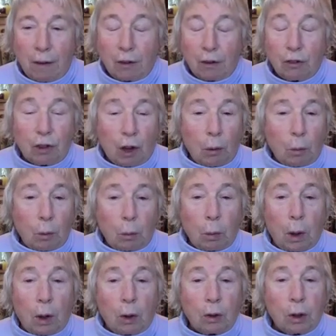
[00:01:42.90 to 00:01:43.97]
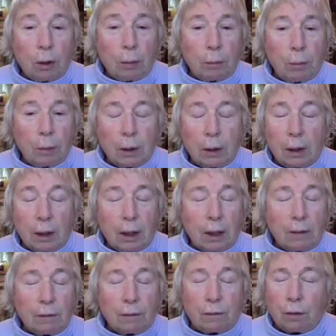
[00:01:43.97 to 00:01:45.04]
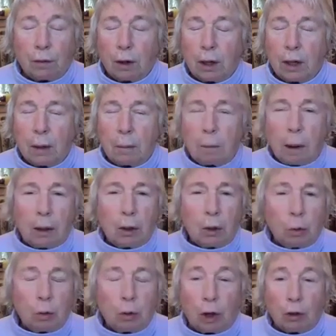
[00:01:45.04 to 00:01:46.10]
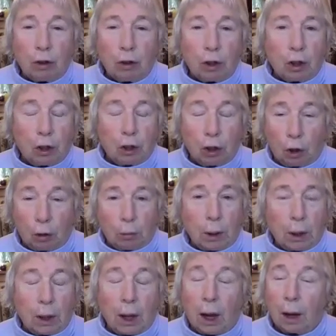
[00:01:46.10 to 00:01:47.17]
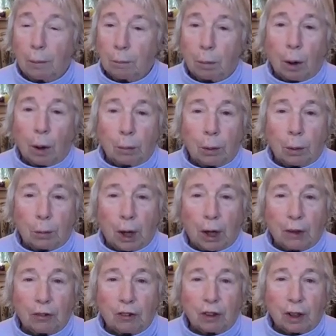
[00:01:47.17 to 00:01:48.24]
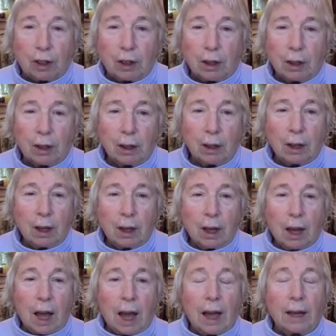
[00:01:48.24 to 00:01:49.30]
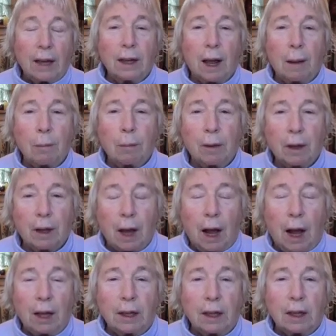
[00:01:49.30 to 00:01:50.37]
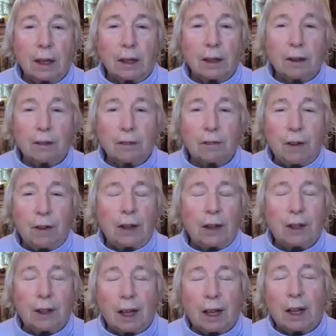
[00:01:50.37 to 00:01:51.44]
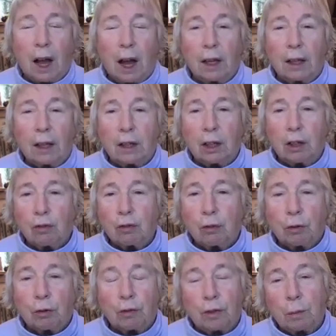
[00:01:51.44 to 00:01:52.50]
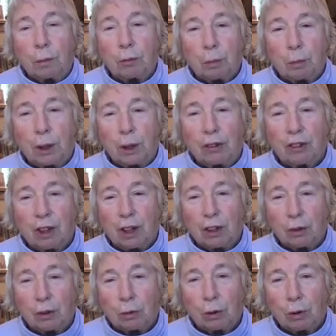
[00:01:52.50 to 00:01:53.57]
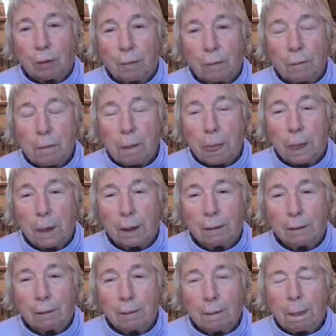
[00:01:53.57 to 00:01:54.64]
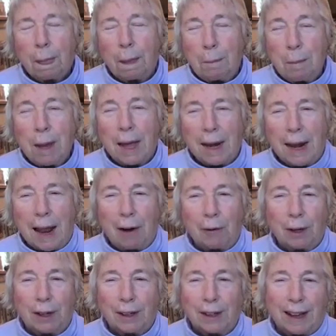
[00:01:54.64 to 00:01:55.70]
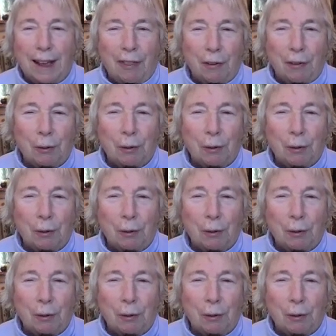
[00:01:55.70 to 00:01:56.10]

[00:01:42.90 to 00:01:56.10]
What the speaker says: So welcome. For anybody who doesn't know me, I'm Barbara Brodsky, and I'm the founding and guiding teacher of Deep Spring Center. And me and Aaron together.